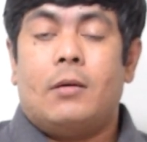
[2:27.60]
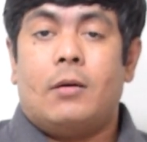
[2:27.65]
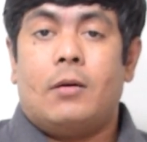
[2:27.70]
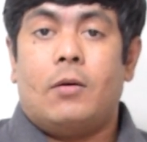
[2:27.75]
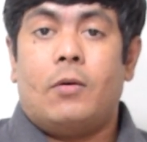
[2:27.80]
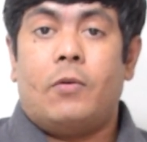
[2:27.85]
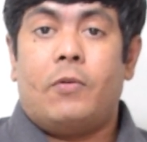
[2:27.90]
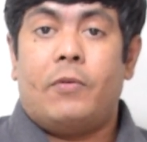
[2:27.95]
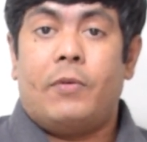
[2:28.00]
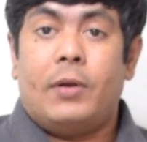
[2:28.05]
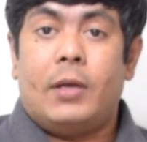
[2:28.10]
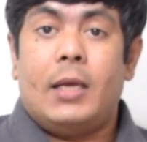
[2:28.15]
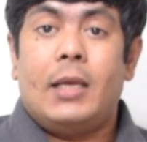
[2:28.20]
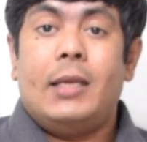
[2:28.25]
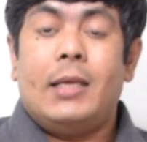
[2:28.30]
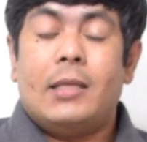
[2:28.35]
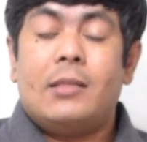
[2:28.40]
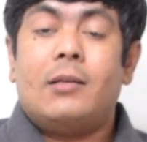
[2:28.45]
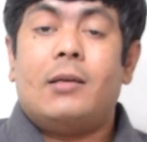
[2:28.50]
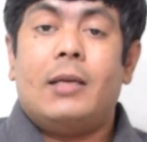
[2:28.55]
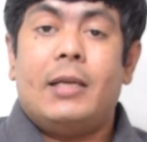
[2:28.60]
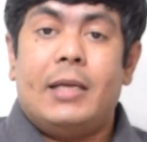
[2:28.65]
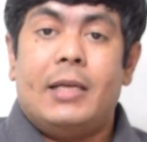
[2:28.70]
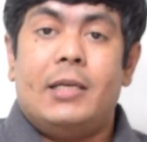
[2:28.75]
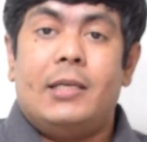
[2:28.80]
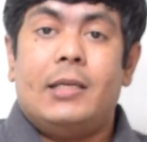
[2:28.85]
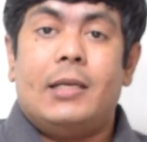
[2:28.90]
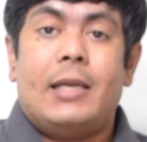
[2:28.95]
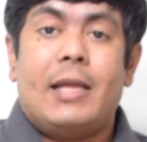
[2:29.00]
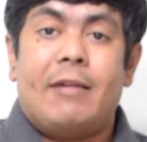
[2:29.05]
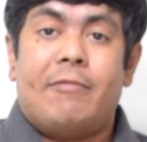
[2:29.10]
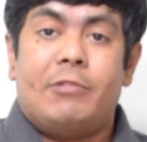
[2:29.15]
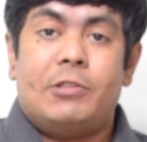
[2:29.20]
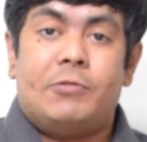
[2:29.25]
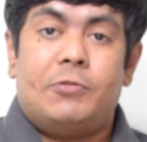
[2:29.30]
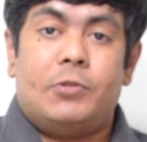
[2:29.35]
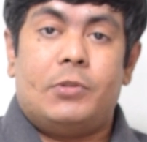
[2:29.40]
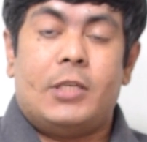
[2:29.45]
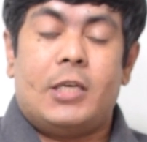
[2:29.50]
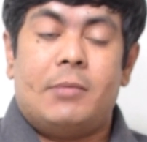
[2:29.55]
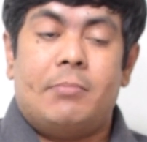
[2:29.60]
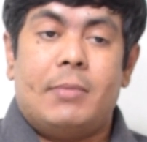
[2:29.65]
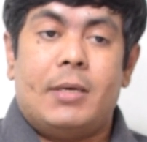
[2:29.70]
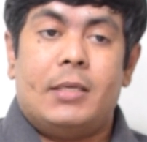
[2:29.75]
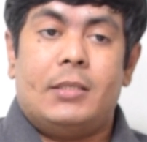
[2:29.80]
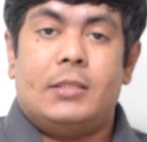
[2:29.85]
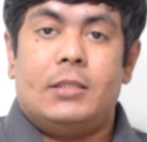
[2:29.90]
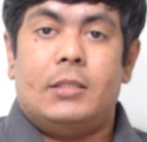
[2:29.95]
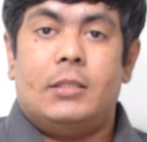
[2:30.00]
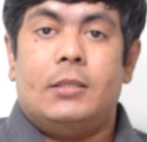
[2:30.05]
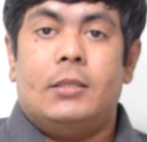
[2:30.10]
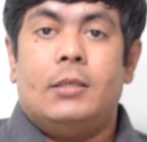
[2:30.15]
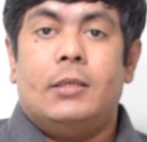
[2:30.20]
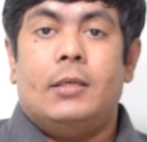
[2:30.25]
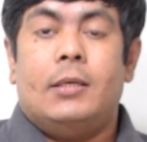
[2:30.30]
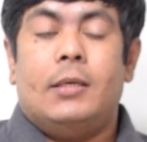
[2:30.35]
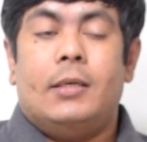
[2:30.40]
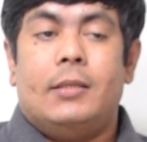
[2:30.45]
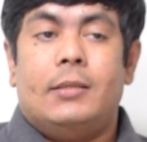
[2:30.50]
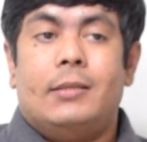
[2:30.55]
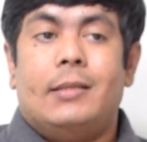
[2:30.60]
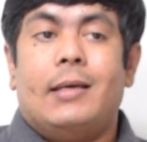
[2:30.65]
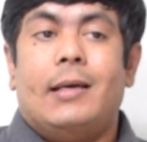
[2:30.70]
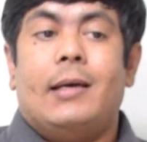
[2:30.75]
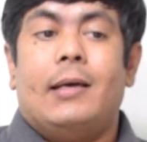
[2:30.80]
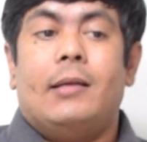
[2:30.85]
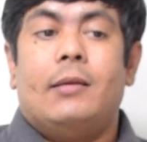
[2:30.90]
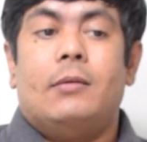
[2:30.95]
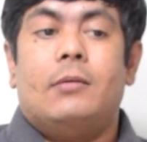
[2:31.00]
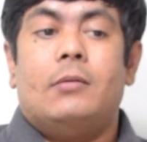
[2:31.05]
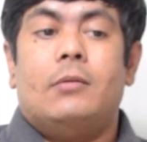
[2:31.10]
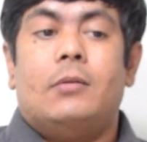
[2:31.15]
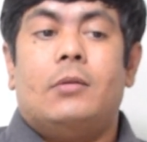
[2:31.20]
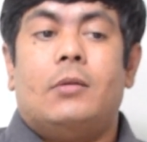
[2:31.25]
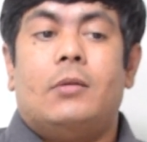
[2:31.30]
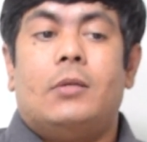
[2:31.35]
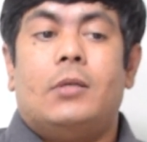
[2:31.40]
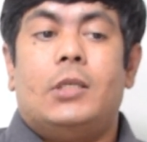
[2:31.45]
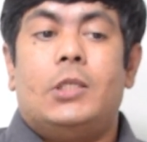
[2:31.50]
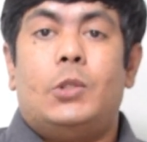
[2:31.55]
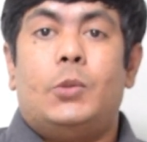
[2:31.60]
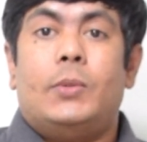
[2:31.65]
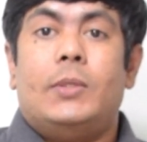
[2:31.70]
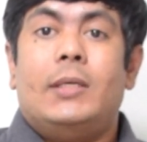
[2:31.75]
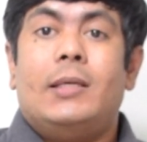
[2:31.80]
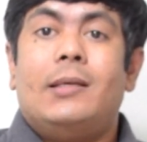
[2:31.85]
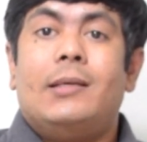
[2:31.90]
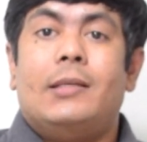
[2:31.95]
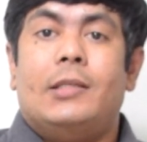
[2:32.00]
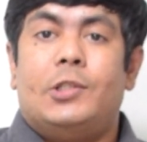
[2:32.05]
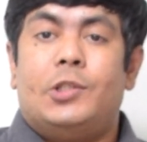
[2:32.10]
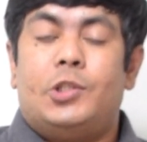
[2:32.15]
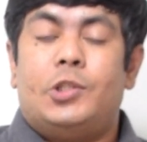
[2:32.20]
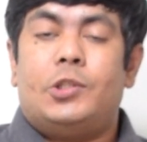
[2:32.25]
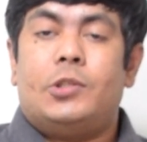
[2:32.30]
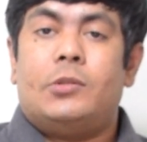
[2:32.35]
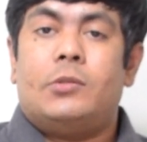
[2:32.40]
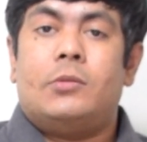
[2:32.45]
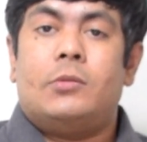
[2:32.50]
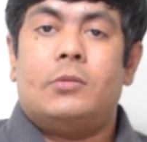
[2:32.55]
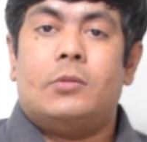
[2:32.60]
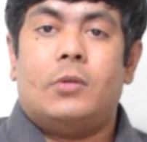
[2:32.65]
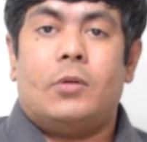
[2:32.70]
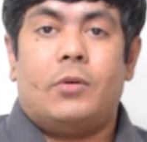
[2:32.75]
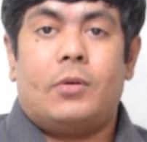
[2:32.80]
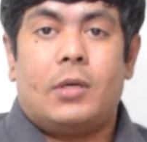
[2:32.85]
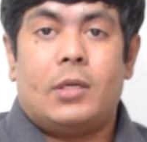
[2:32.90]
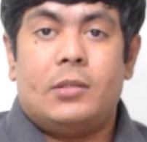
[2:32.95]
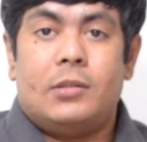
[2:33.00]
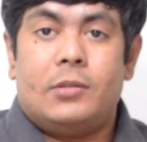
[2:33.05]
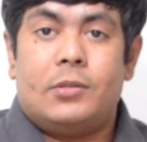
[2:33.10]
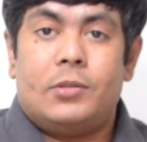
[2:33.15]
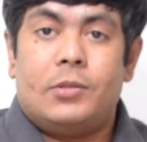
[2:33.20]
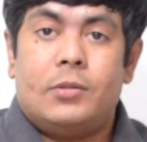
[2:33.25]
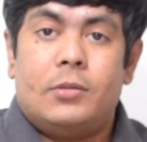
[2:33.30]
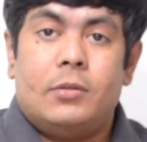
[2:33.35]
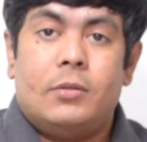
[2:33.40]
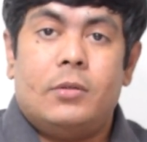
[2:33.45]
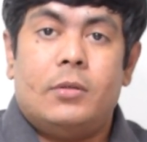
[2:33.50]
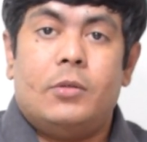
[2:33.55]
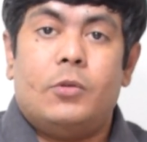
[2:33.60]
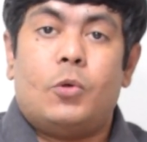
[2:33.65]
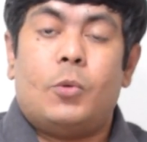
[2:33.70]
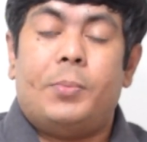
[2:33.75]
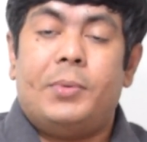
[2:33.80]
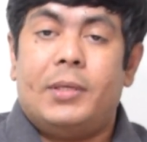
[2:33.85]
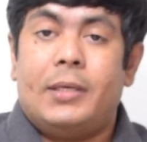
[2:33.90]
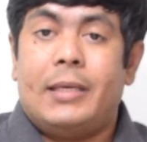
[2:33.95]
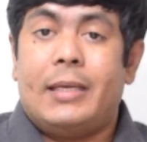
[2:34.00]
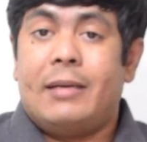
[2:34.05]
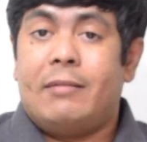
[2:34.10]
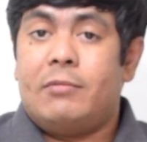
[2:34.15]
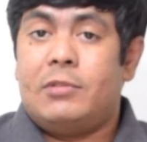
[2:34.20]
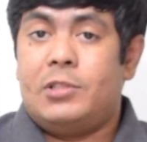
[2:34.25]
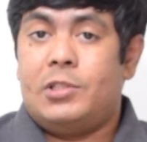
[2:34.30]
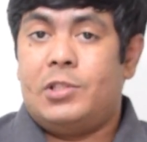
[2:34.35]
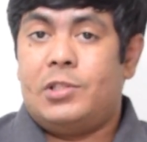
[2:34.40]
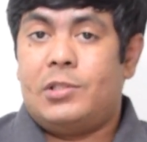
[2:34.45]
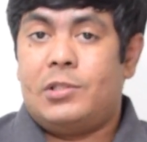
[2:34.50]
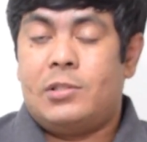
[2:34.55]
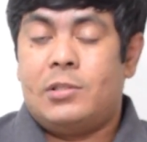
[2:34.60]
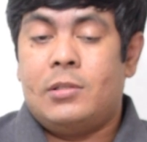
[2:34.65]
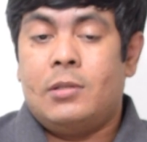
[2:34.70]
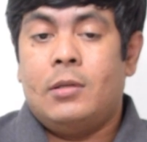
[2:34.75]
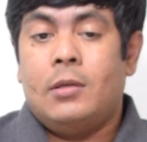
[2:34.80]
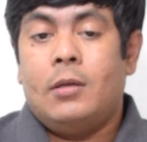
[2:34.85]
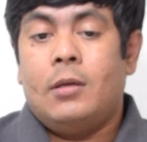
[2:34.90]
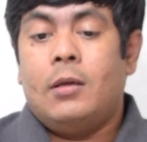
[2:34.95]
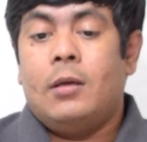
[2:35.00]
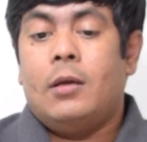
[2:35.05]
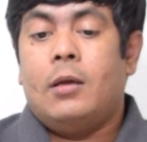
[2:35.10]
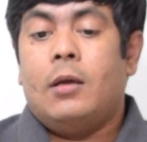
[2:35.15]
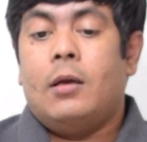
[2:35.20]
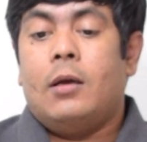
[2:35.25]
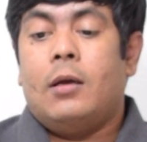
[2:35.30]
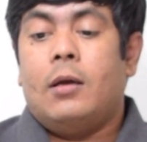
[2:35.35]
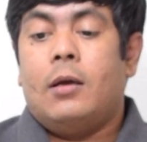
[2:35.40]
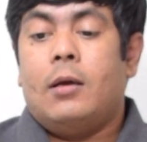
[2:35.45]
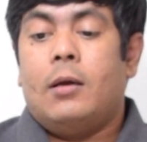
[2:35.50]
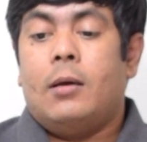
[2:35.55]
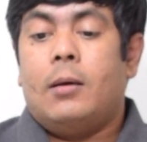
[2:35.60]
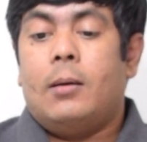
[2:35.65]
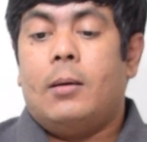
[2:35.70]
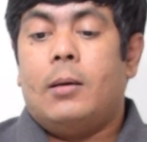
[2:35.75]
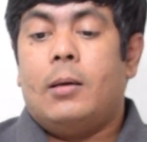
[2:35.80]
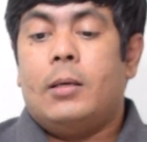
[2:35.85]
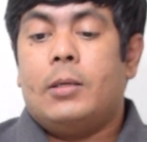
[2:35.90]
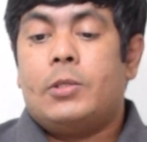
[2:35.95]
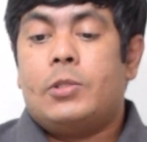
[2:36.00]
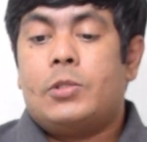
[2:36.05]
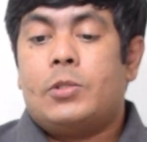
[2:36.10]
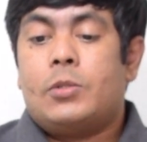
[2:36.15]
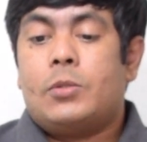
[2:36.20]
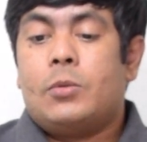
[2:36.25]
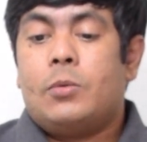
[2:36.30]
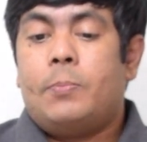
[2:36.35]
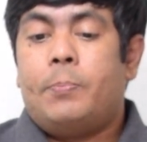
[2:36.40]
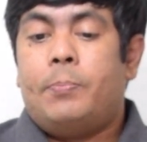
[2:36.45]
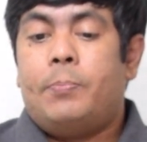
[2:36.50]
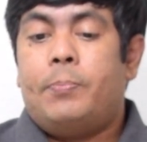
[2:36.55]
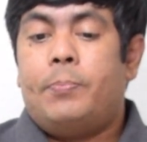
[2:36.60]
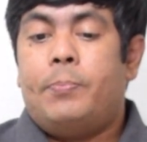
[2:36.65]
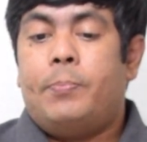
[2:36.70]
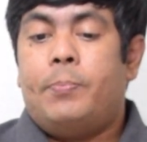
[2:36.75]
or any other Indian language for that matter than to English or other European languages. So